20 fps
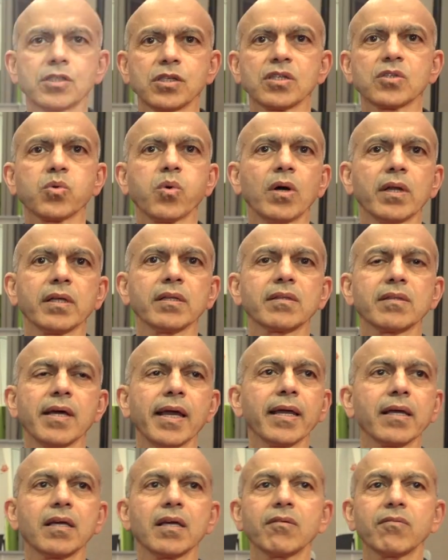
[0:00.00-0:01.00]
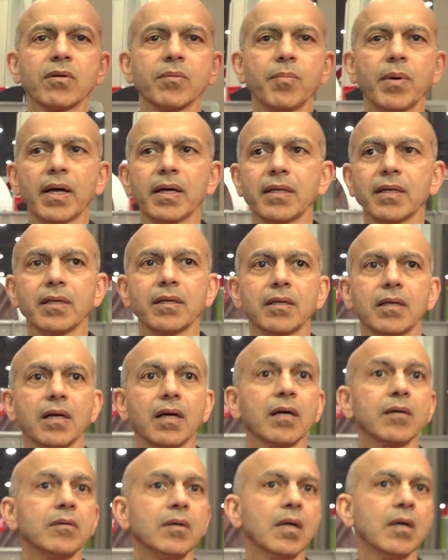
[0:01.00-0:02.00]
just want to thank everybody.
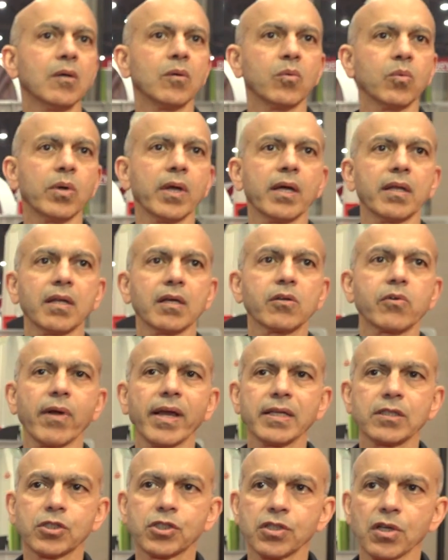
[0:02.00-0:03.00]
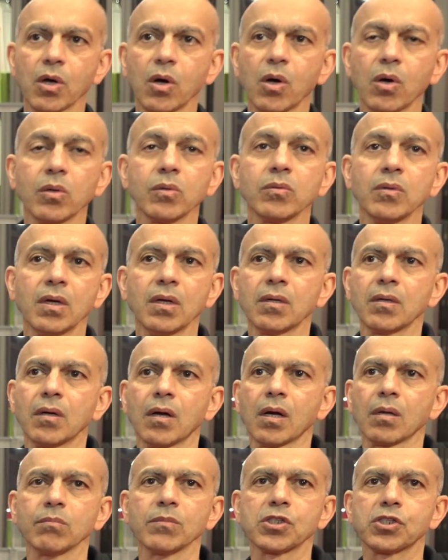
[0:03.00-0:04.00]
Uh we had a great show.
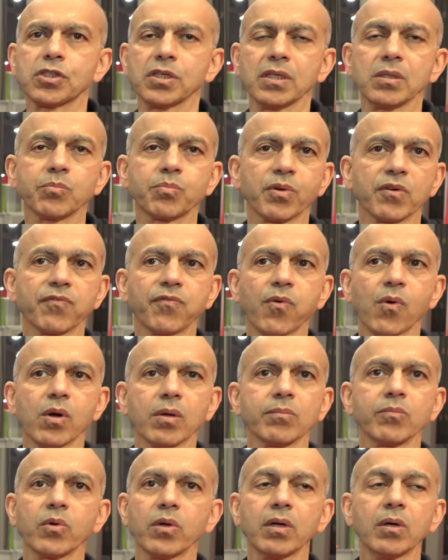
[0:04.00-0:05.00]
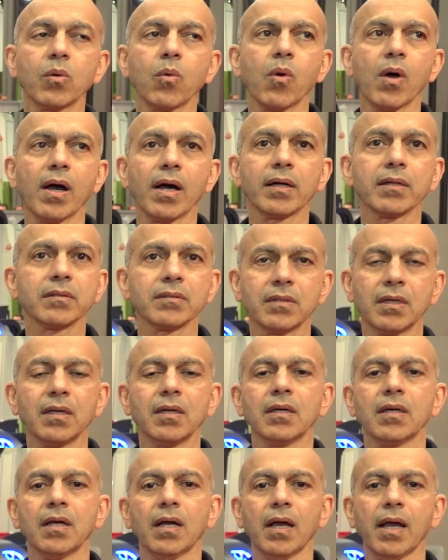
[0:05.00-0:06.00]
Our machine performed real well.
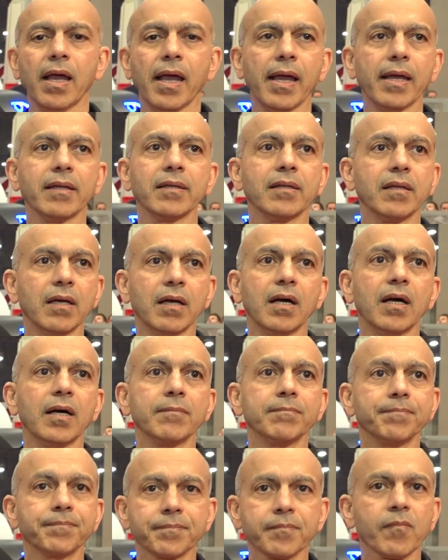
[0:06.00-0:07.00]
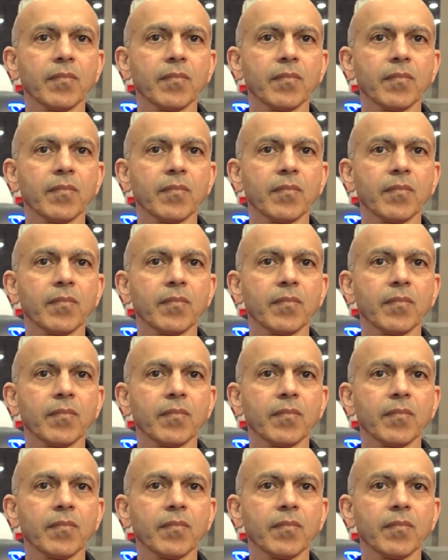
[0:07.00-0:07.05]
And um,